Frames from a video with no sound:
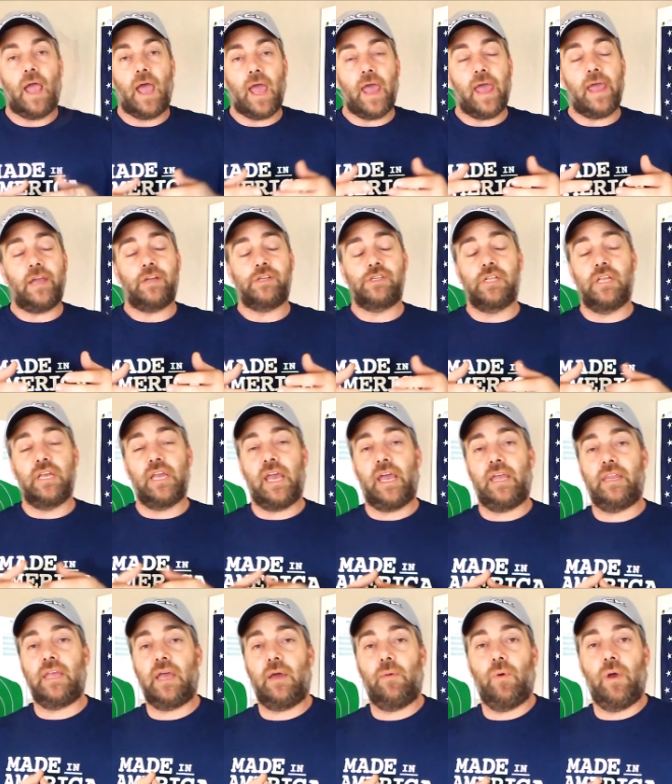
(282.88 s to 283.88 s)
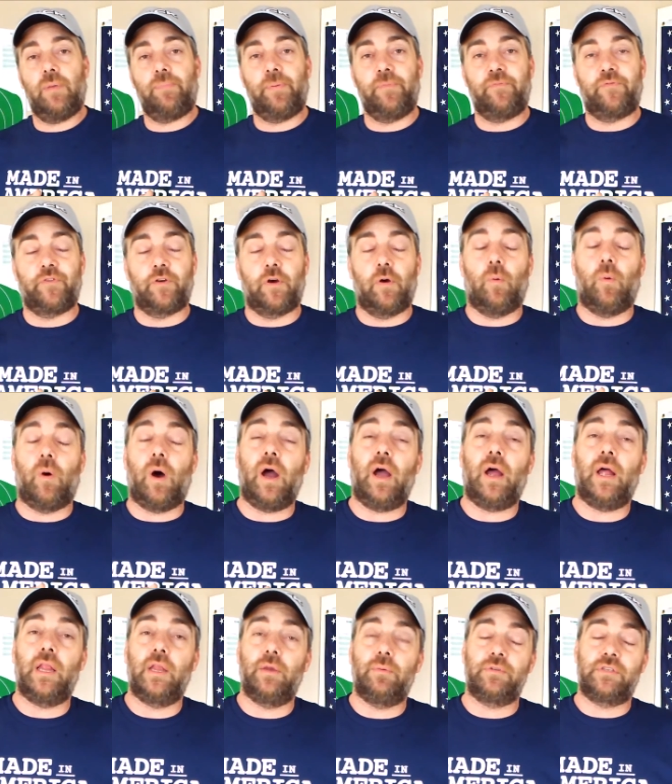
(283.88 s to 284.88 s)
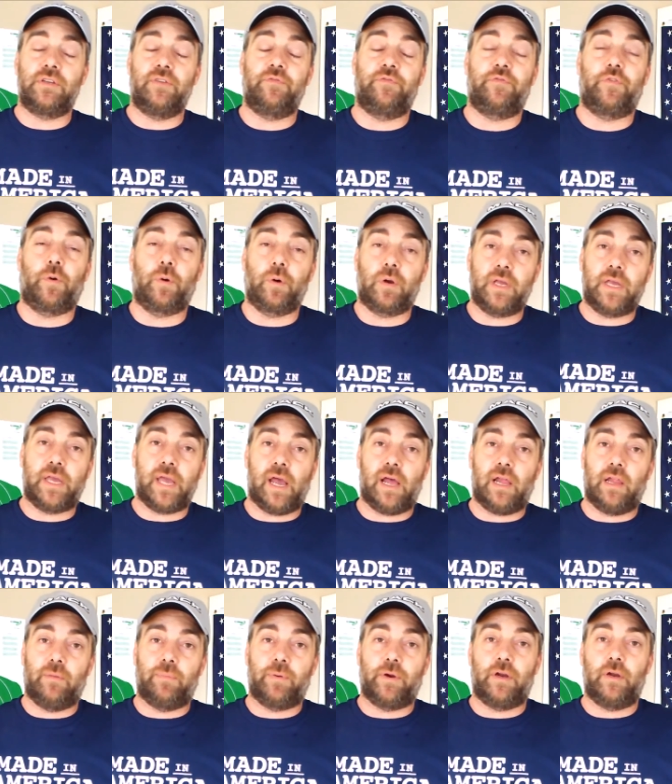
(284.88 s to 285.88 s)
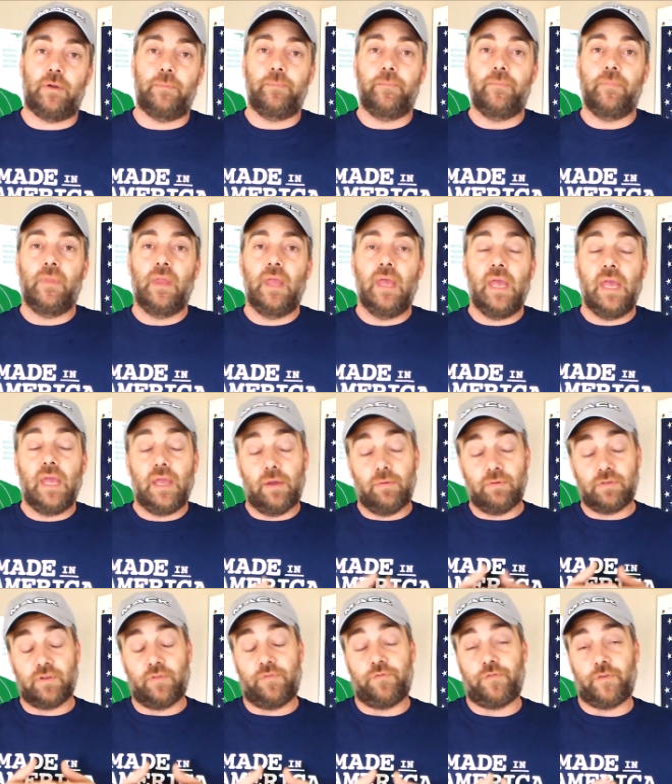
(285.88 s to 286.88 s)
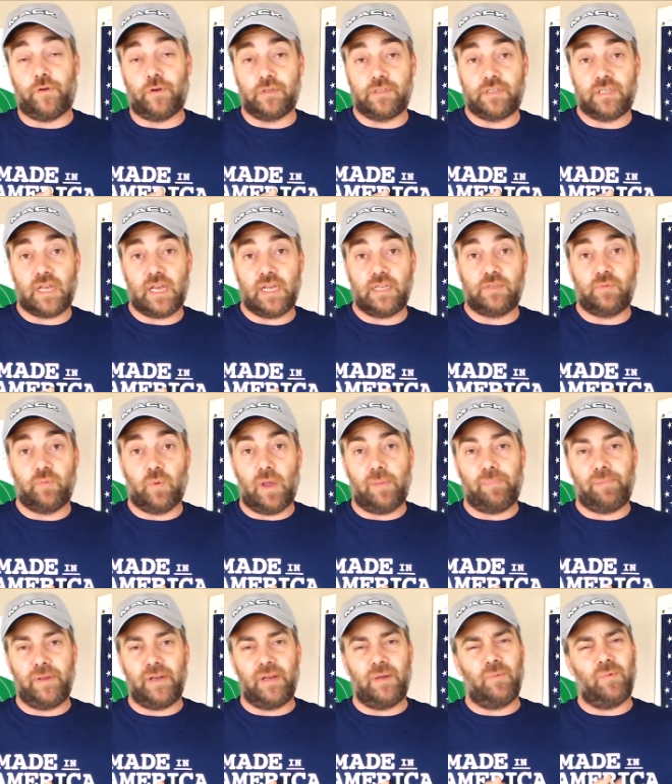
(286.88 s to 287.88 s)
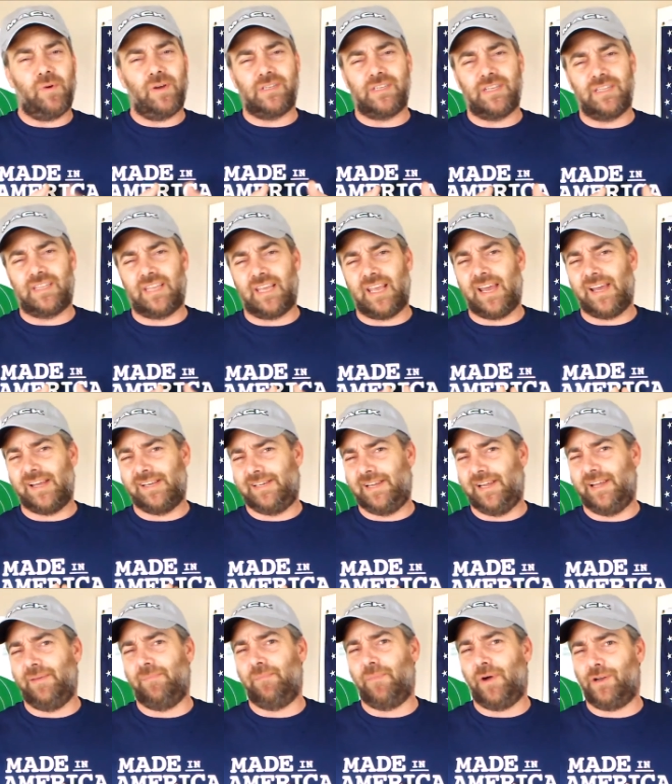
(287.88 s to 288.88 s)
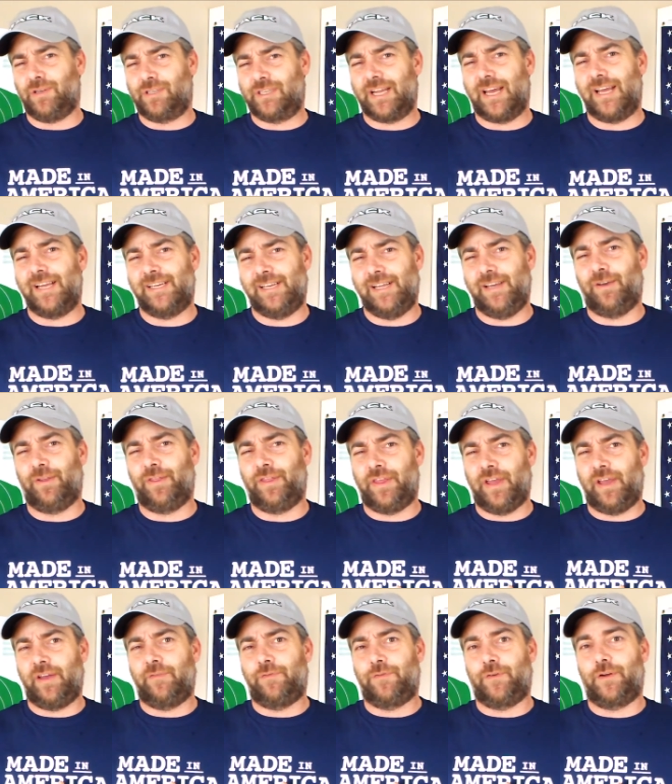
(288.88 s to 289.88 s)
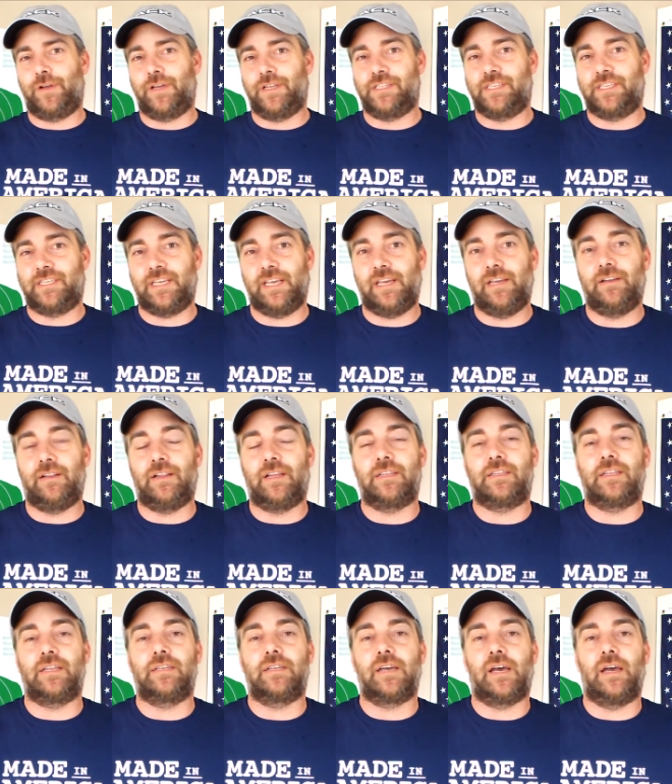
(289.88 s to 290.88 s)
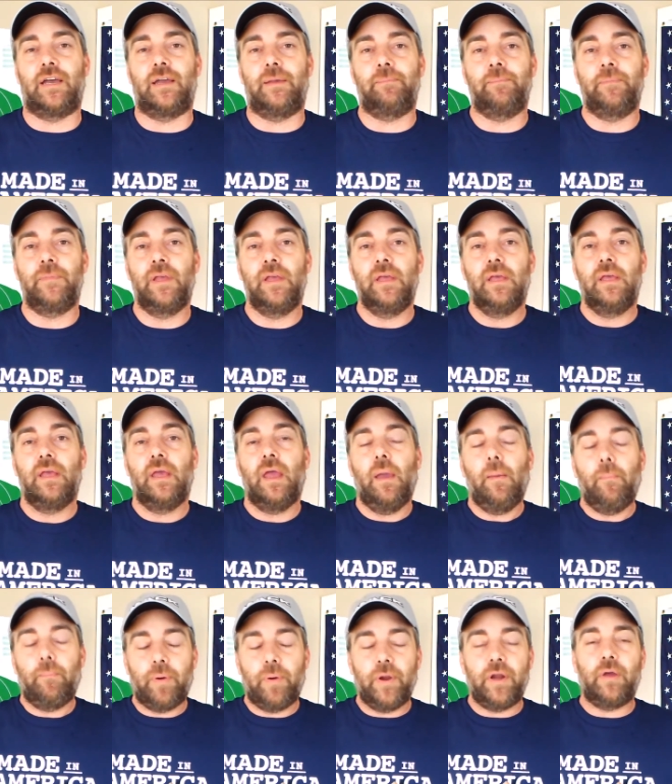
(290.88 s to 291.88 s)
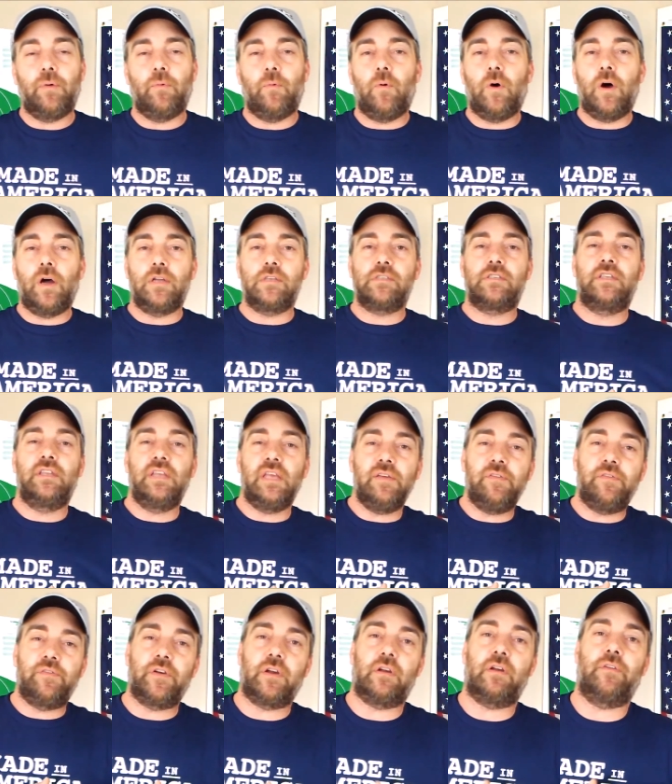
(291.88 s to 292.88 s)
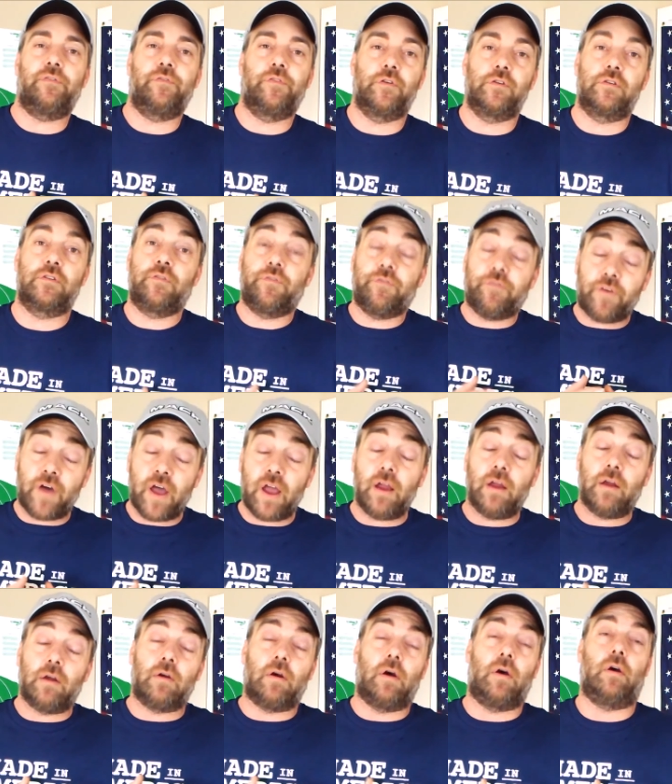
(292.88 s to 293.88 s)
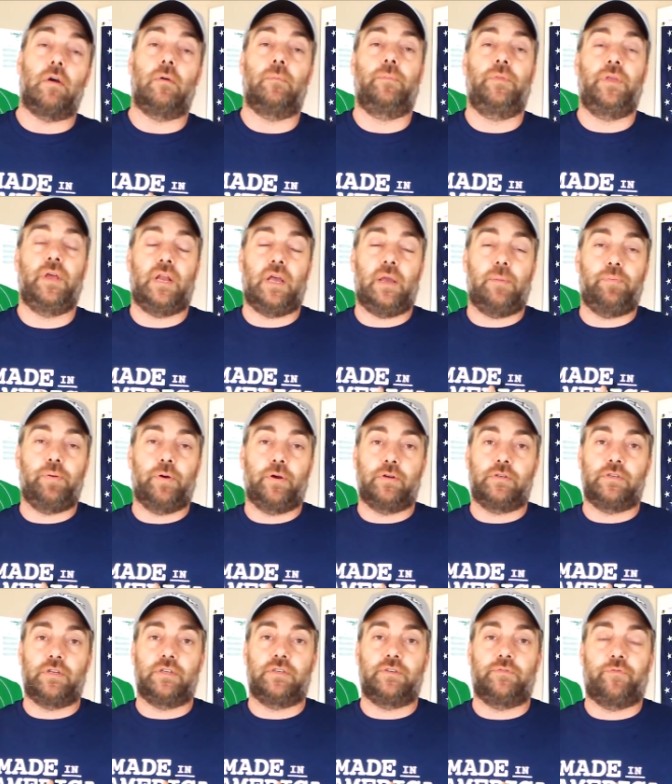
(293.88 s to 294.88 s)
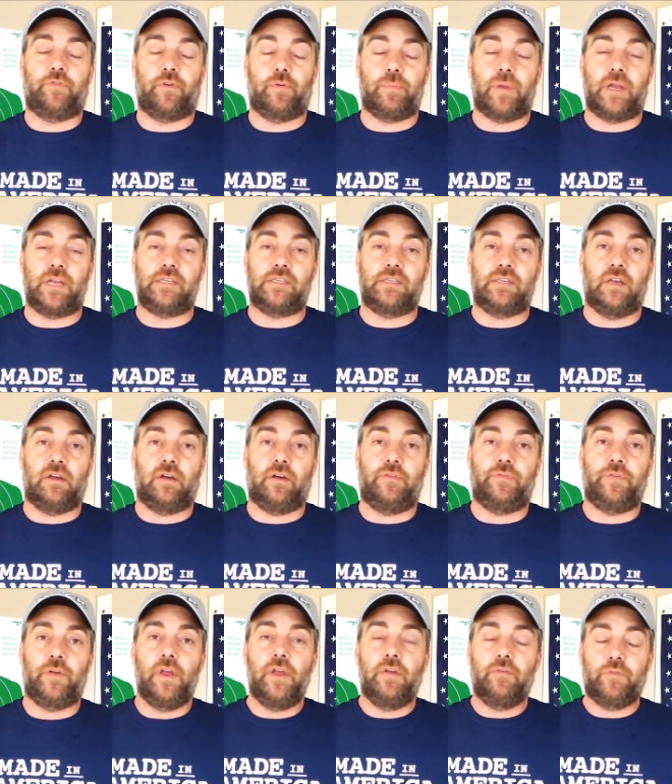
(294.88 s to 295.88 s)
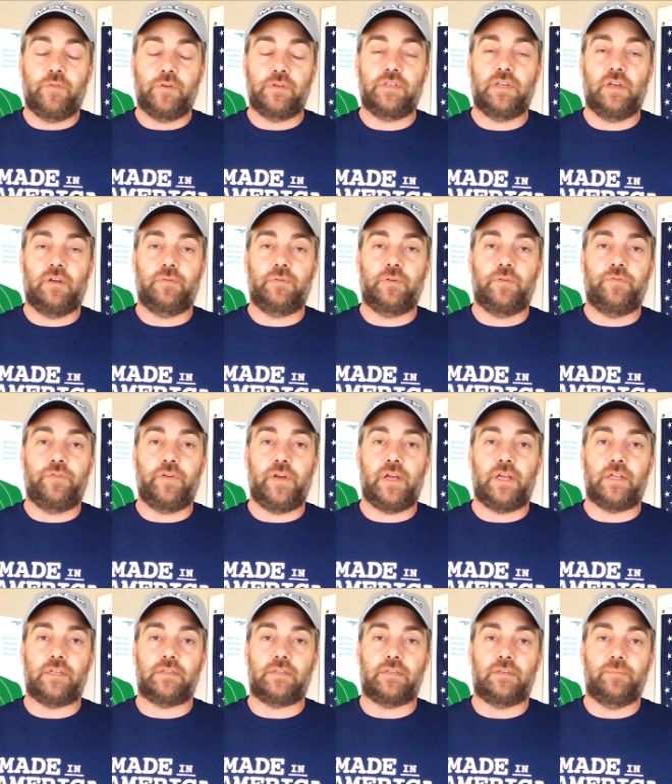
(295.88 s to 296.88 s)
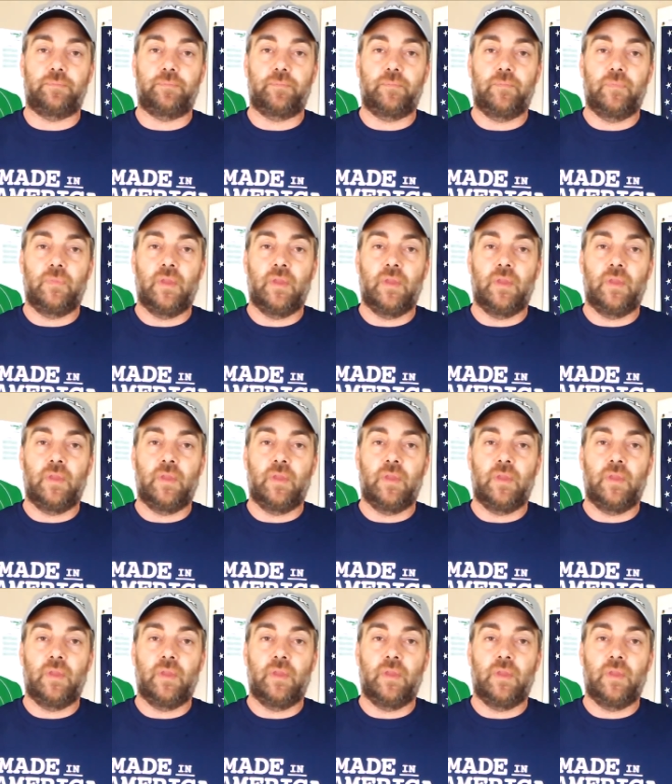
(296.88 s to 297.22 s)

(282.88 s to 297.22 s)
I actually had that weapon for a while. It was in 40 caliber. It was a full-size weapon. It wasn't the ide most ideal thing for conceal at the time, but it was the very first firearm that I purchased for myself for self-defense.